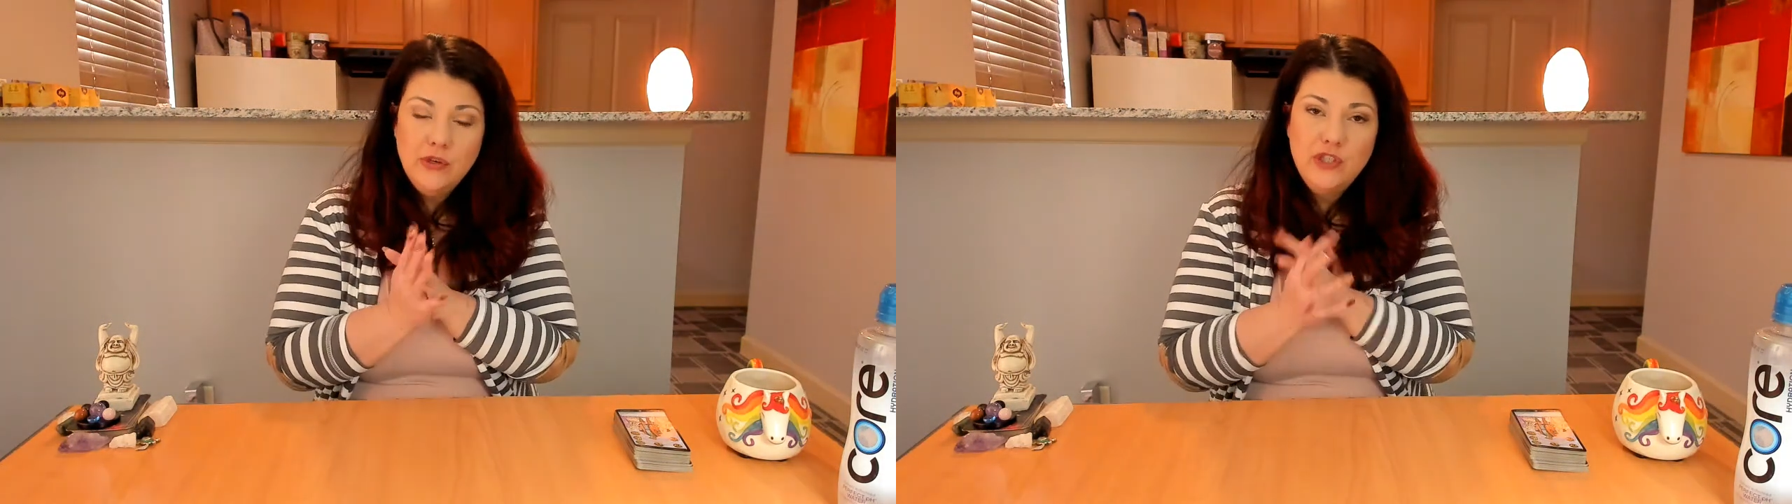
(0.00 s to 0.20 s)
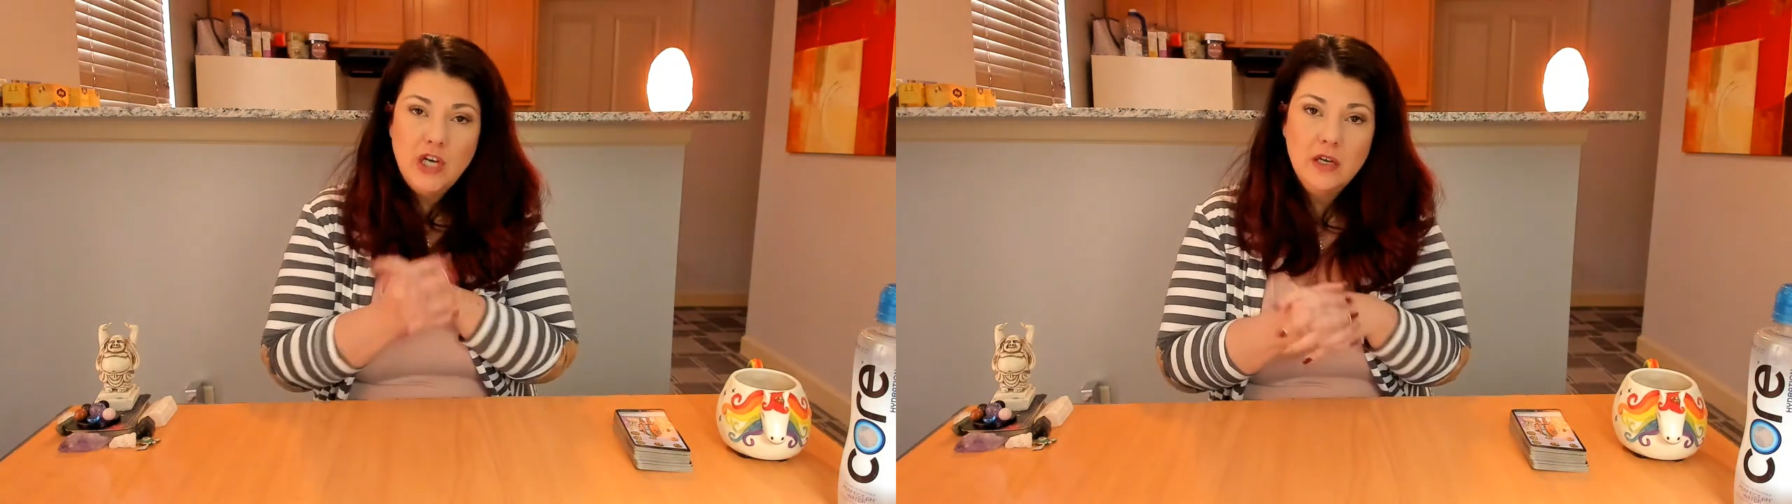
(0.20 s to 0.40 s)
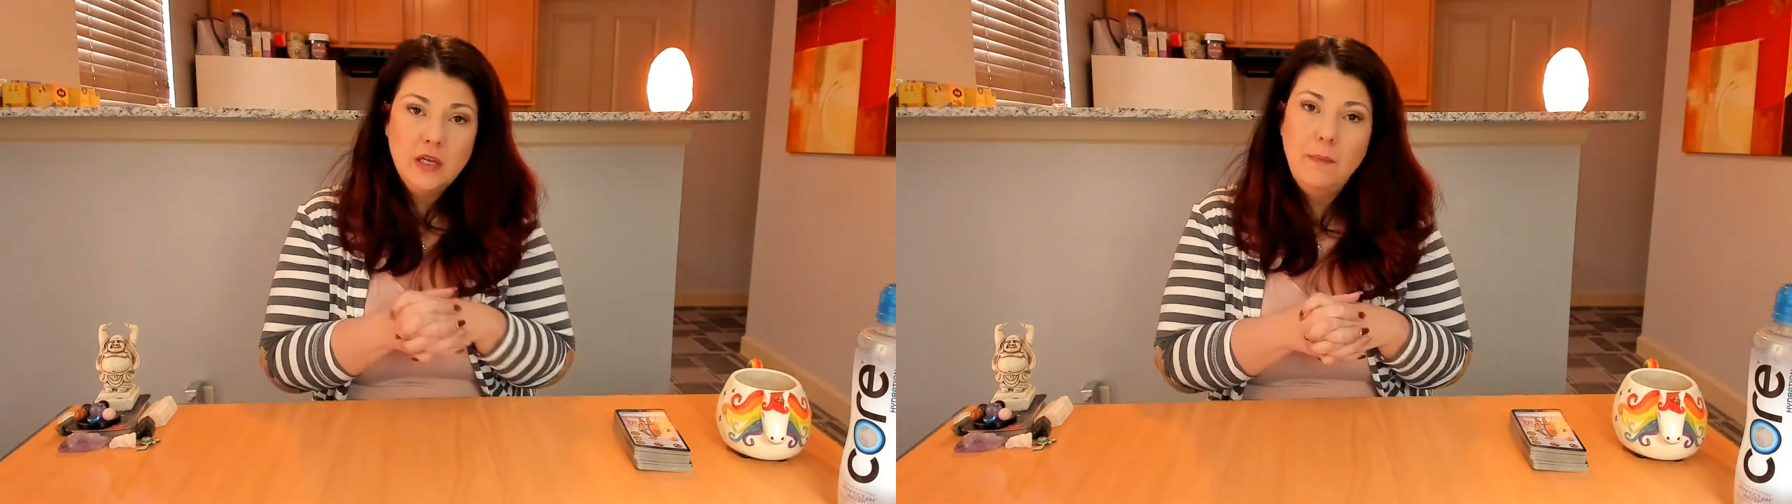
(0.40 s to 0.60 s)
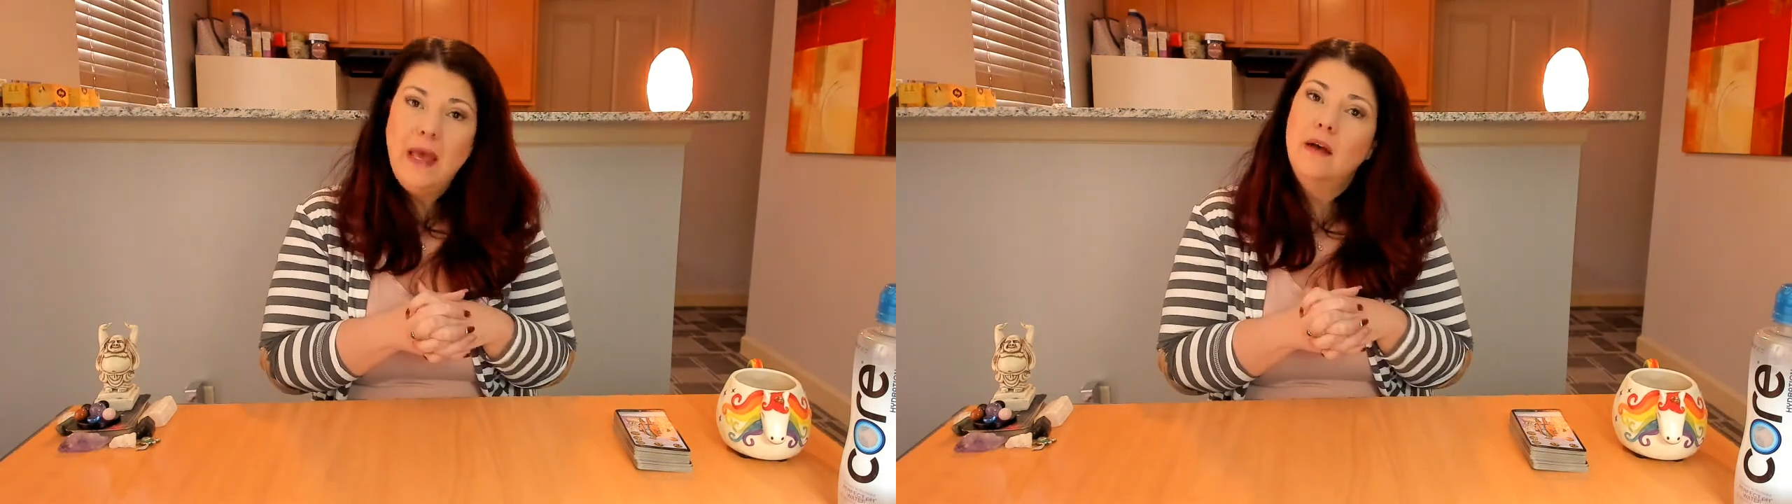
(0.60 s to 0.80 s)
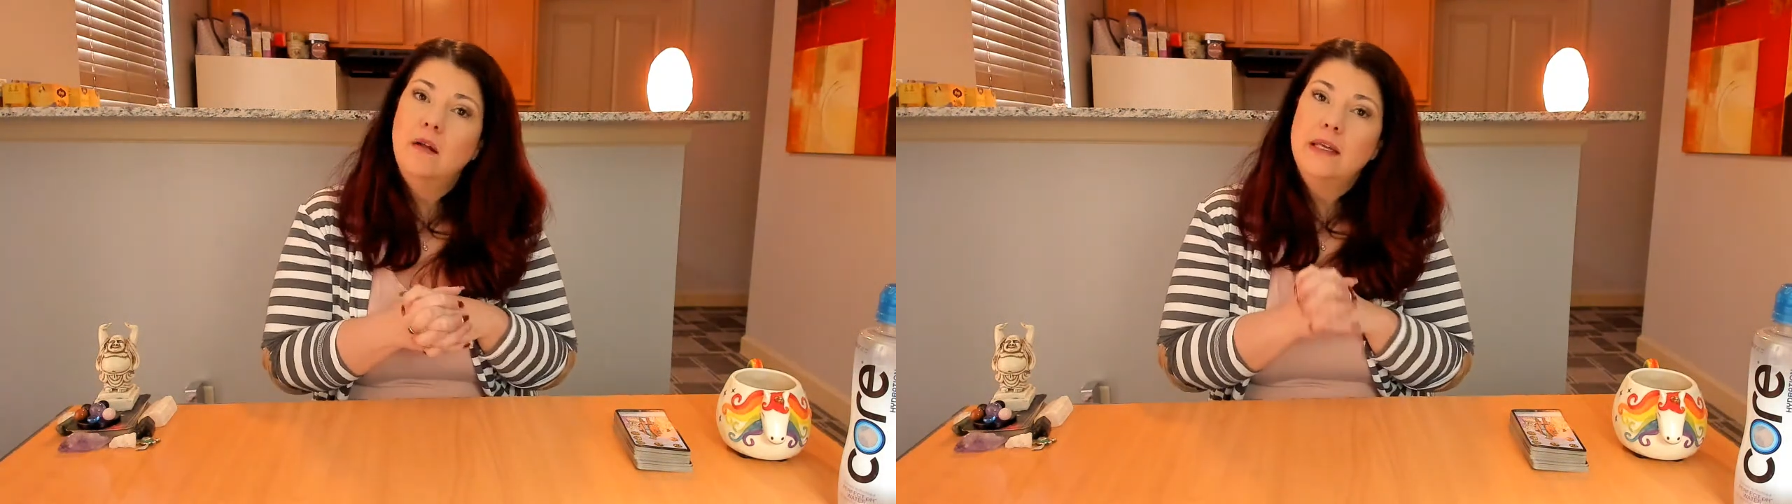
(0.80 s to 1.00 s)
junk
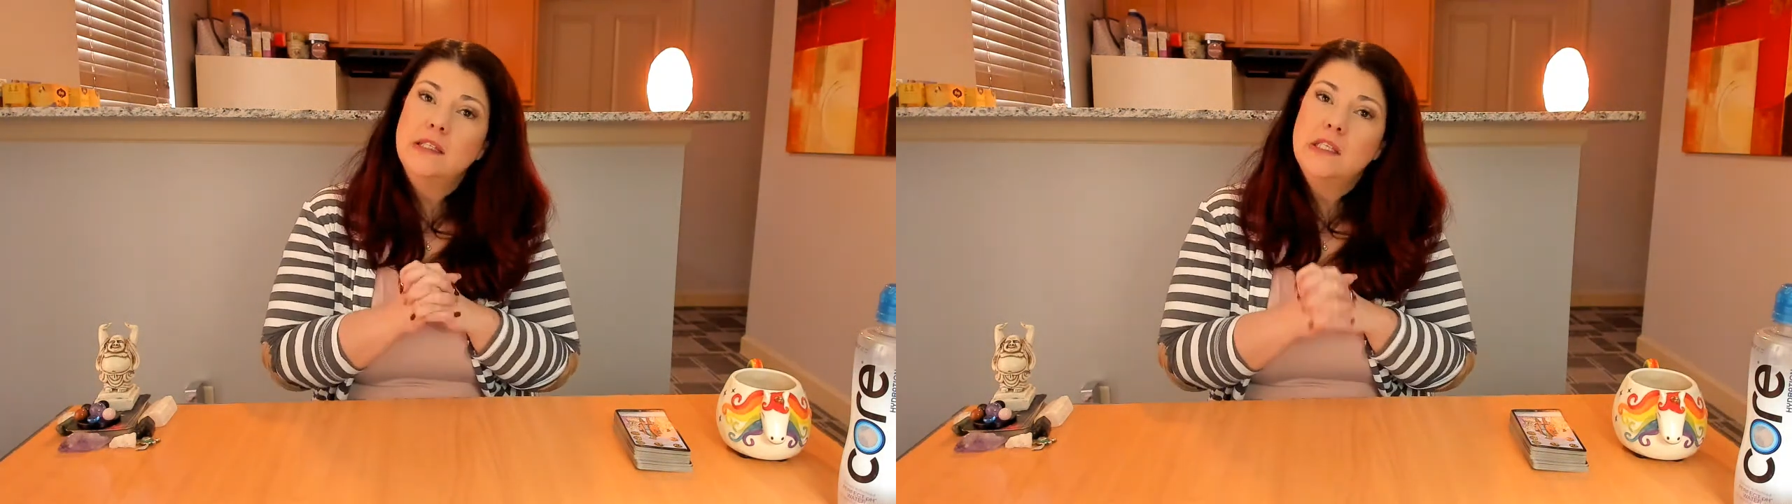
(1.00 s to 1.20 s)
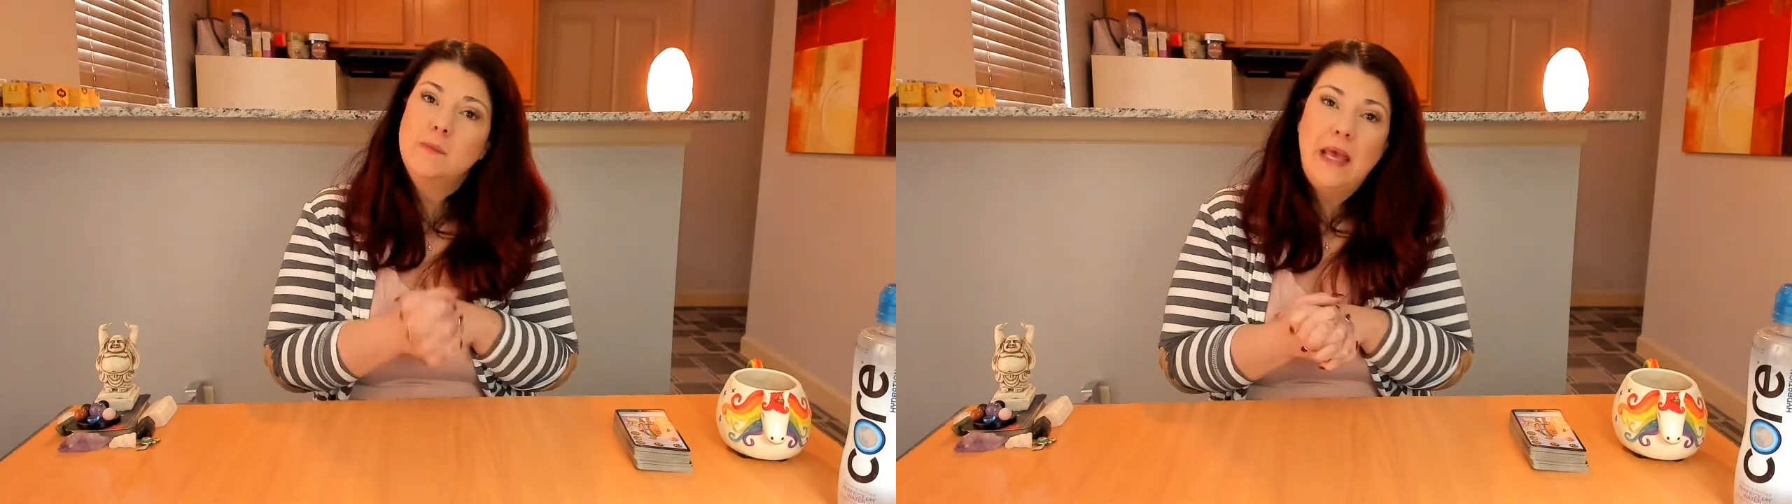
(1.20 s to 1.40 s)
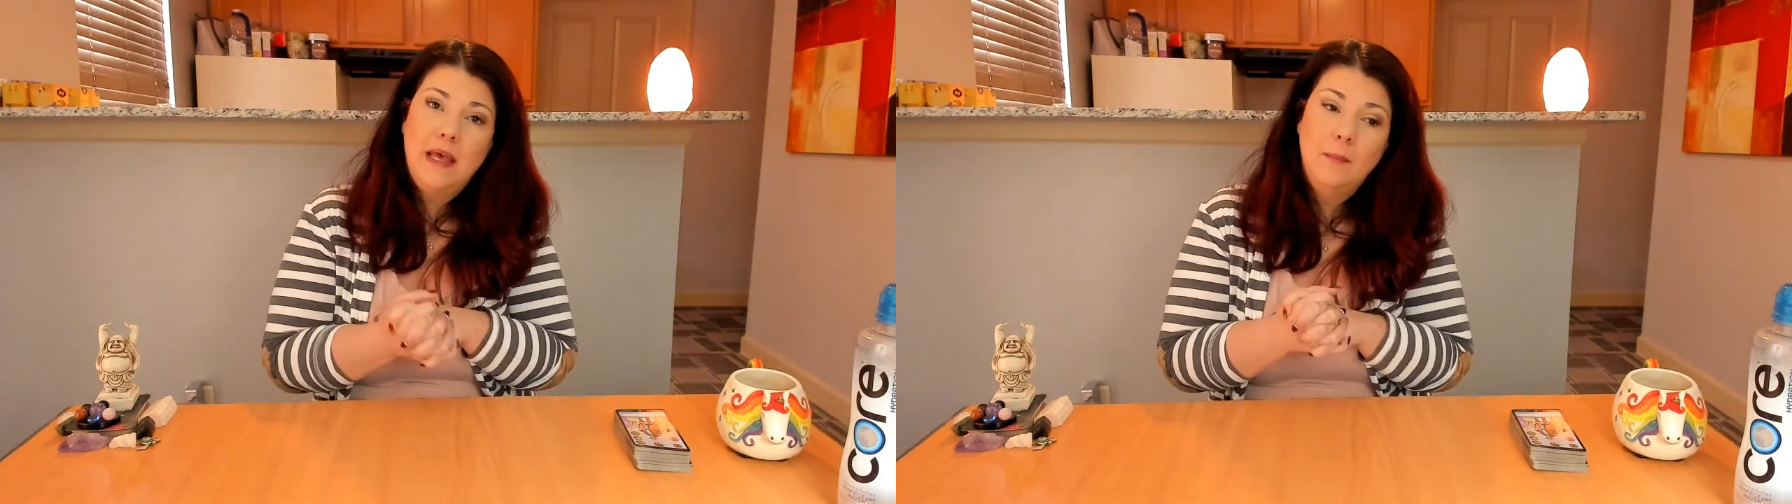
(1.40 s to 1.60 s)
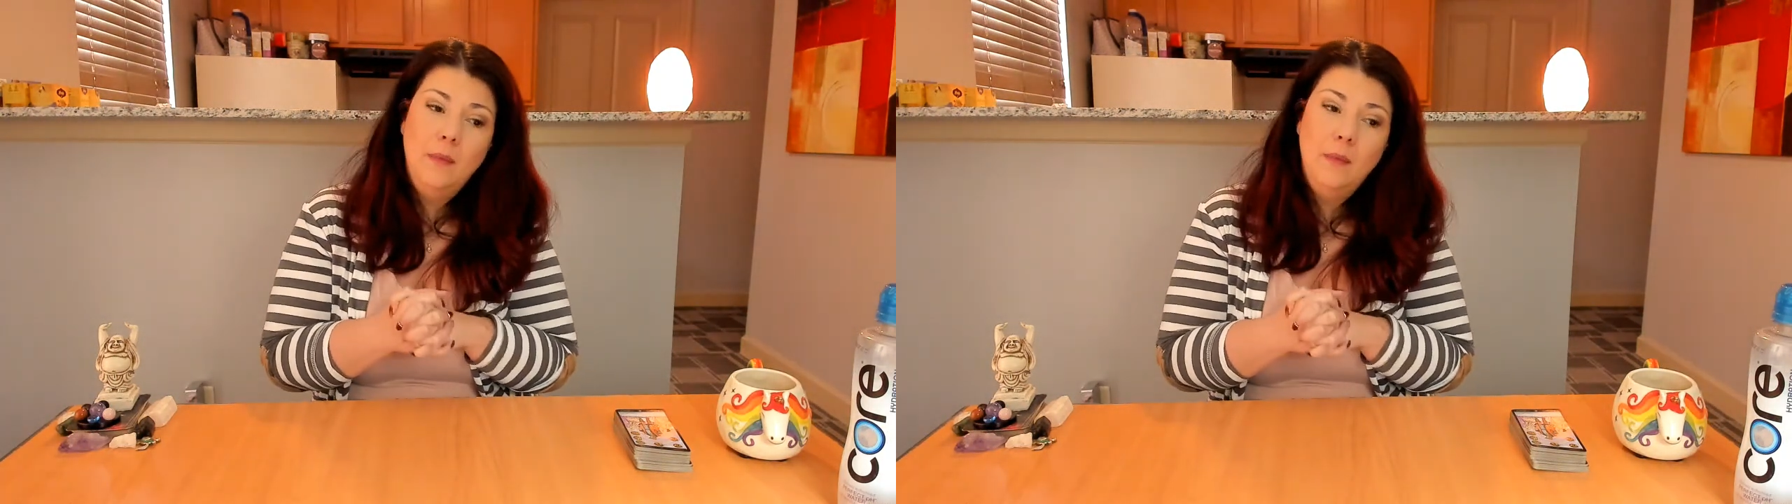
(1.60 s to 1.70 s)
mail and spam,